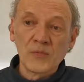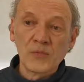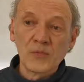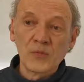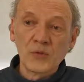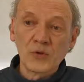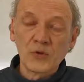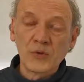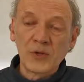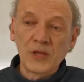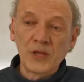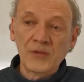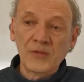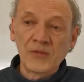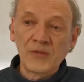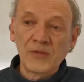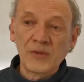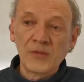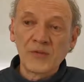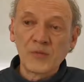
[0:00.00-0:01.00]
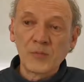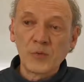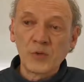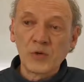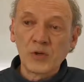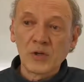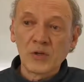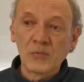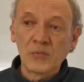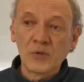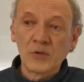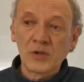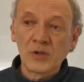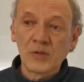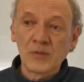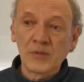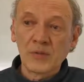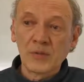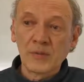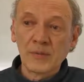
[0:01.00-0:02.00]
4 to 8 cents per kilowatt
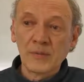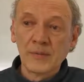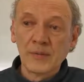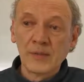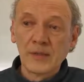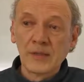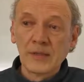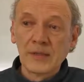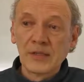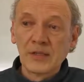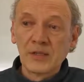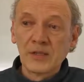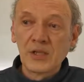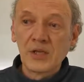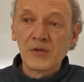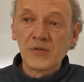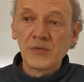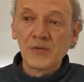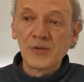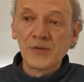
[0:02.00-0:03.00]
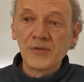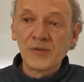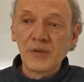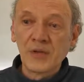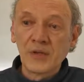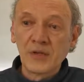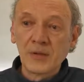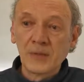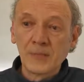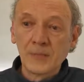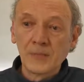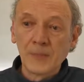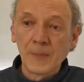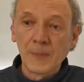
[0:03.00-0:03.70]
hour, decreasing.